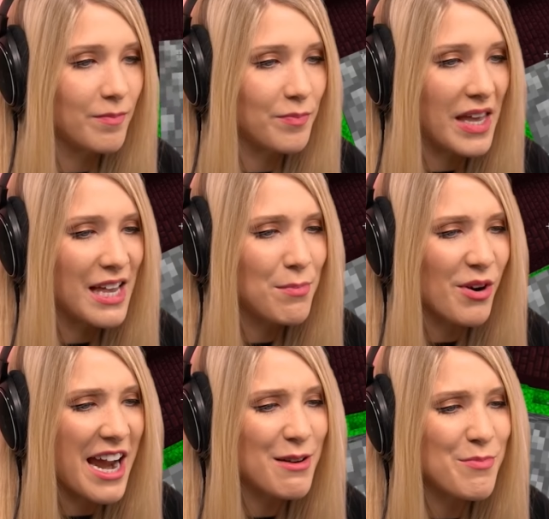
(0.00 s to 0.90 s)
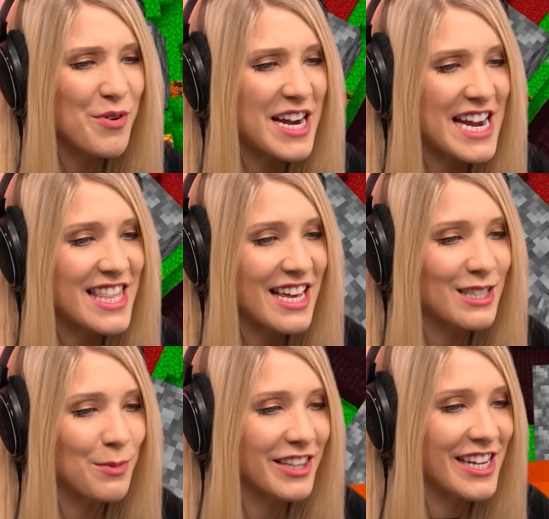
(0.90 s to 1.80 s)
Big brain Bree, that's
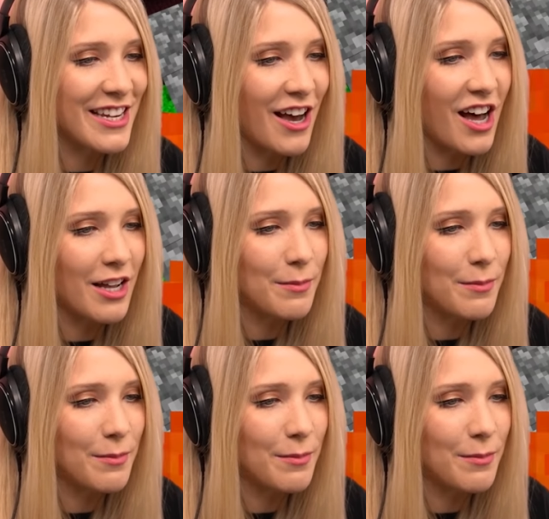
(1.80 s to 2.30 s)
what they called